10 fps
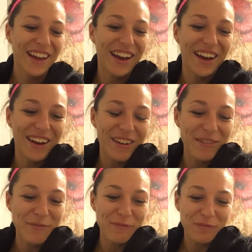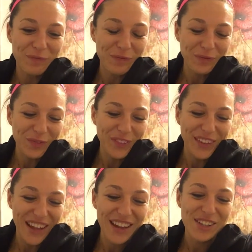
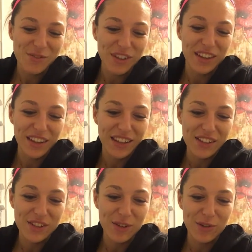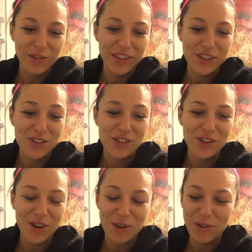That is really, that's so
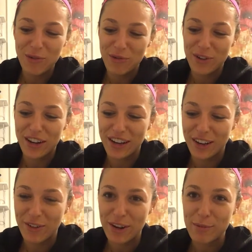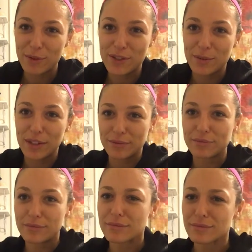friggin' incredible to me.
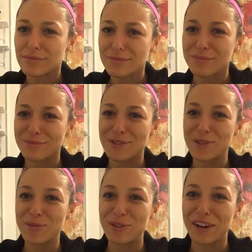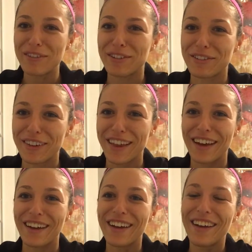Super grateful for that.